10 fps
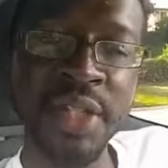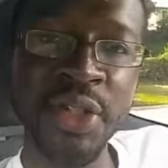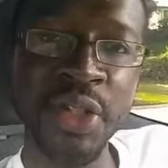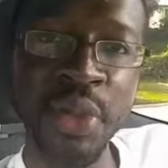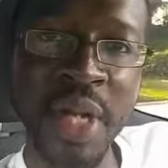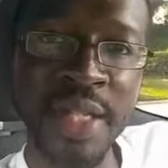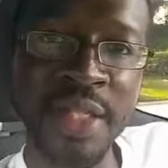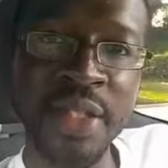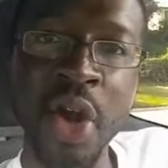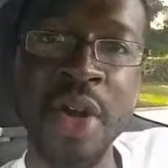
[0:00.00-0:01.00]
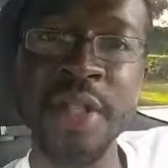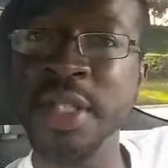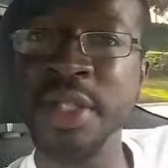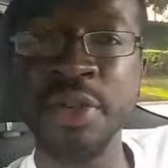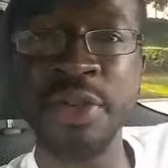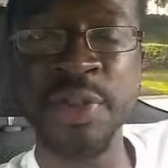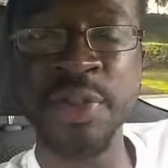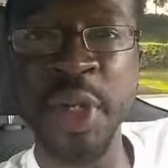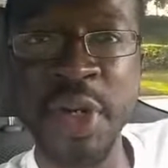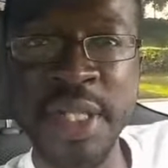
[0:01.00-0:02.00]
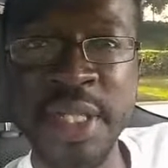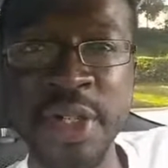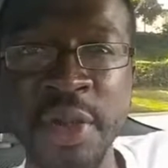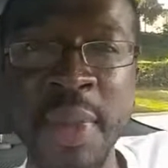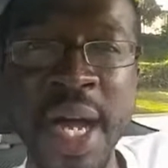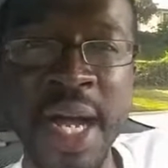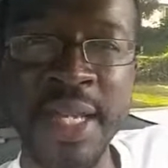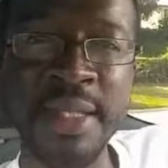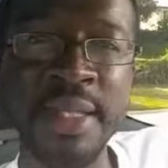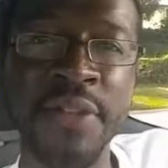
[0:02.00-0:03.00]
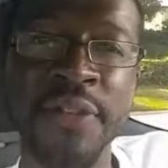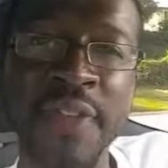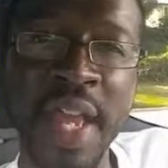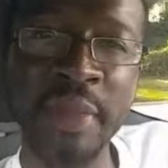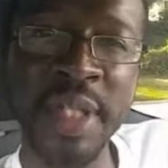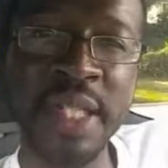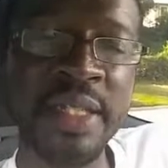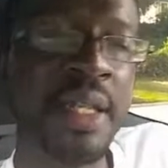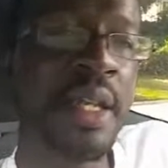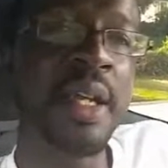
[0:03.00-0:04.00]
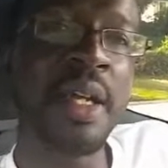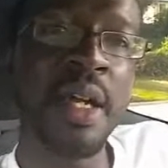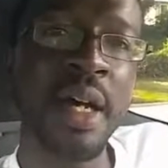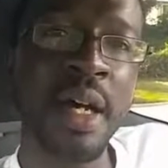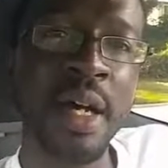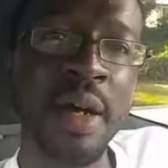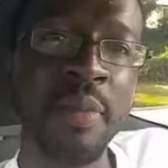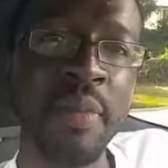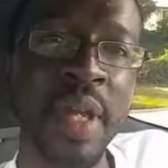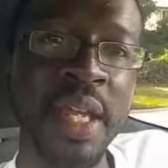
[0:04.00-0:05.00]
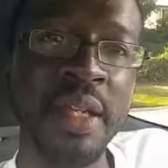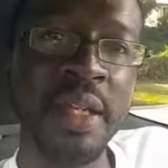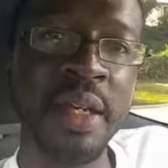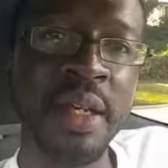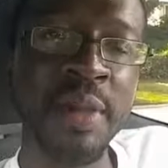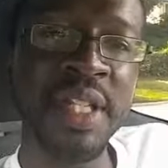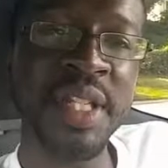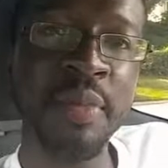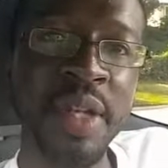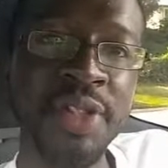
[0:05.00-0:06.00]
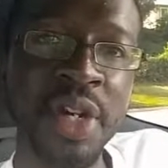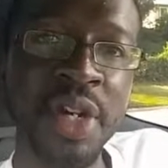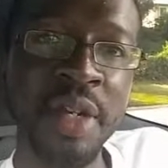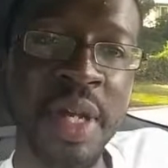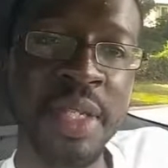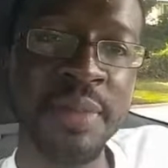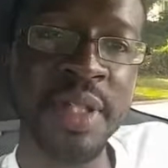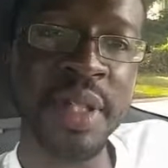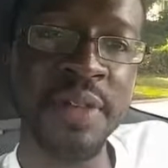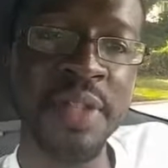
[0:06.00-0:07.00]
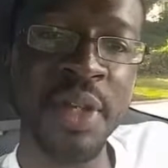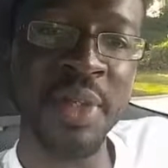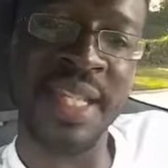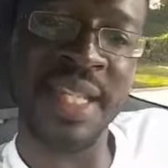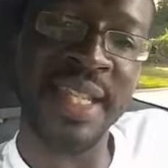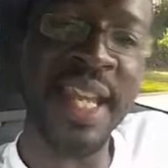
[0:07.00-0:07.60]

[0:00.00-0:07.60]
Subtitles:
you guys' hearts and your spirits and your minds and your families. And I'm excited about talking about some stuff. So let's get it